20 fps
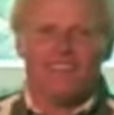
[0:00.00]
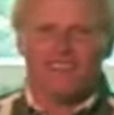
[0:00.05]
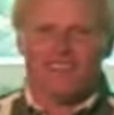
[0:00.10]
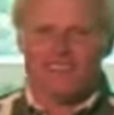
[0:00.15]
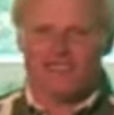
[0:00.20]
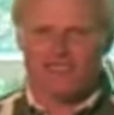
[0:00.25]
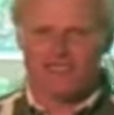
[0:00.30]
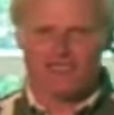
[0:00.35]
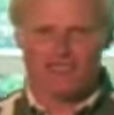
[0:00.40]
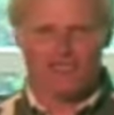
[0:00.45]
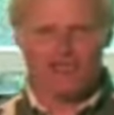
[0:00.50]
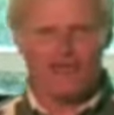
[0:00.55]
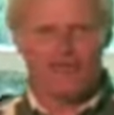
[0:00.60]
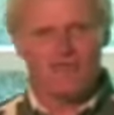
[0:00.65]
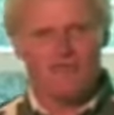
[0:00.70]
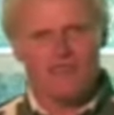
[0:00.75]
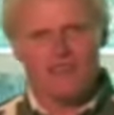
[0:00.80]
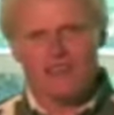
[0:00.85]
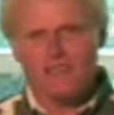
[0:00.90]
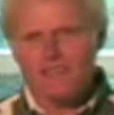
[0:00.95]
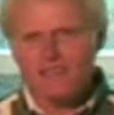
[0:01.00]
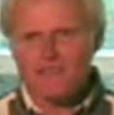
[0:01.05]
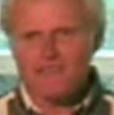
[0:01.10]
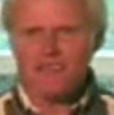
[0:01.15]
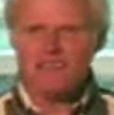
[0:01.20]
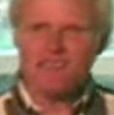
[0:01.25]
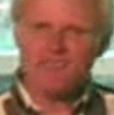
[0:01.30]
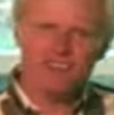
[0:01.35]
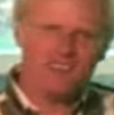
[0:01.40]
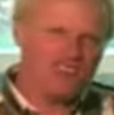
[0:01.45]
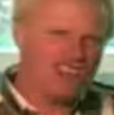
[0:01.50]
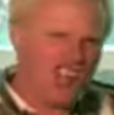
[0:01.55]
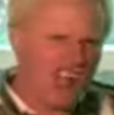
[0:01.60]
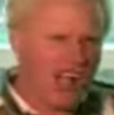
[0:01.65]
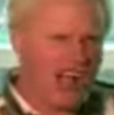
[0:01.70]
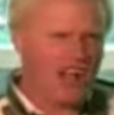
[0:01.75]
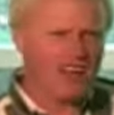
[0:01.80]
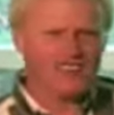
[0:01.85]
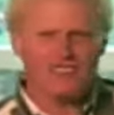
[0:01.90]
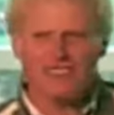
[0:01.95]
I just, you never again.
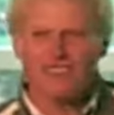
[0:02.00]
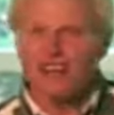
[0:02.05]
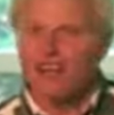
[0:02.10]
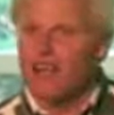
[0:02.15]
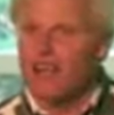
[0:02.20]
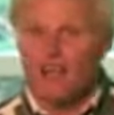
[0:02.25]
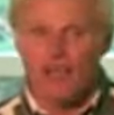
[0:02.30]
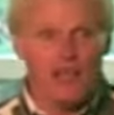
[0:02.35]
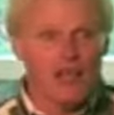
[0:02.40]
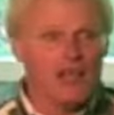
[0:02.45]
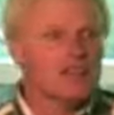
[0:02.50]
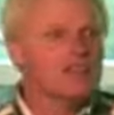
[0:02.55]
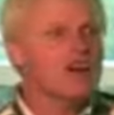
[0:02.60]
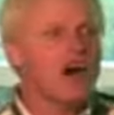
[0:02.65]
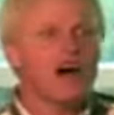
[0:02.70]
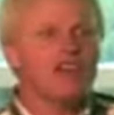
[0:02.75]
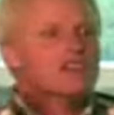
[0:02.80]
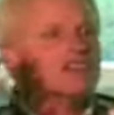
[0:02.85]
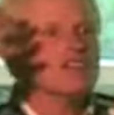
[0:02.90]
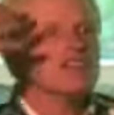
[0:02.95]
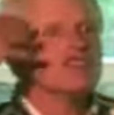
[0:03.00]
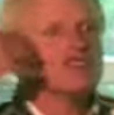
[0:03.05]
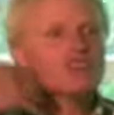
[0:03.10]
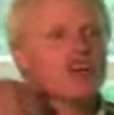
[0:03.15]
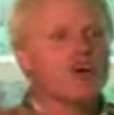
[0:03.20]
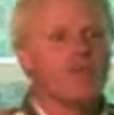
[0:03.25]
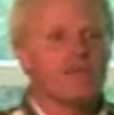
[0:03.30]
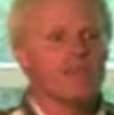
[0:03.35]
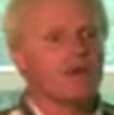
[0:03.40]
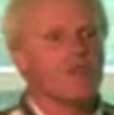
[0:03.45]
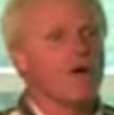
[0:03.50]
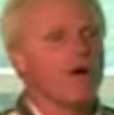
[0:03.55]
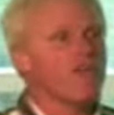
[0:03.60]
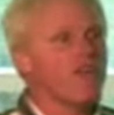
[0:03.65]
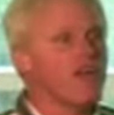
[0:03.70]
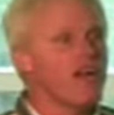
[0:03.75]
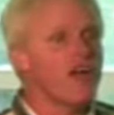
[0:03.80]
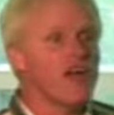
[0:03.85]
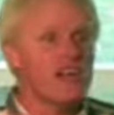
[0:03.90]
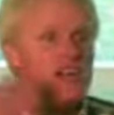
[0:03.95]
God didn't show me it
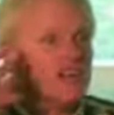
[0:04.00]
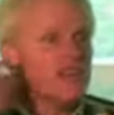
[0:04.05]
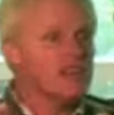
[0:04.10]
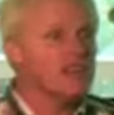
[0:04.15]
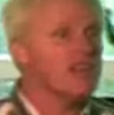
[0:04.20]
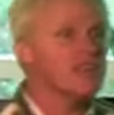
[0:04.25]
wasn't there. He didn't